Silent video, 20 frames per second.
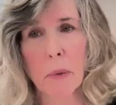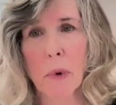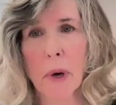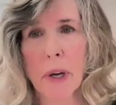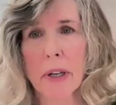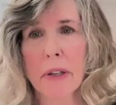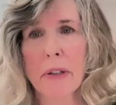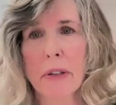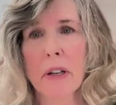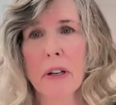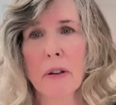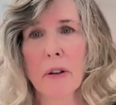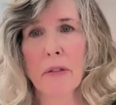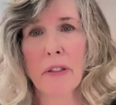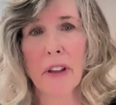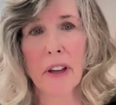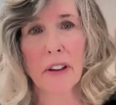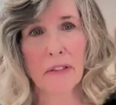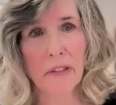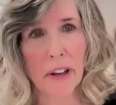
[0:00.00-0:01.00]
We wanted to know
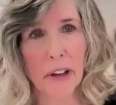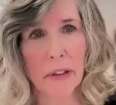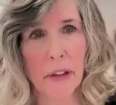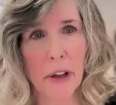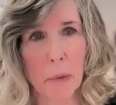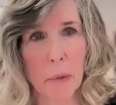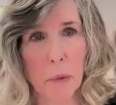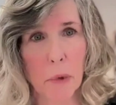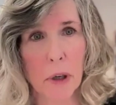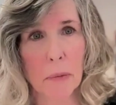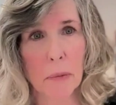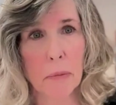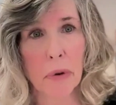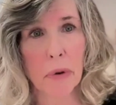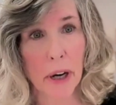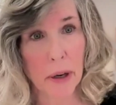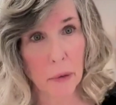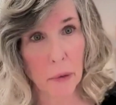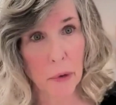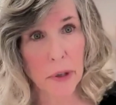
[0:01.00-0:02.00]
if they felt they were
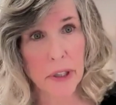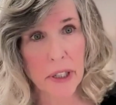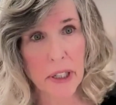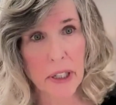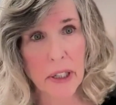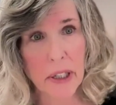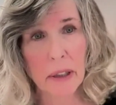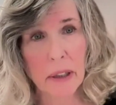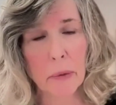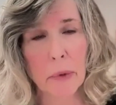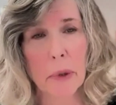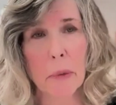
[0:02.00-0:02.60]
priority.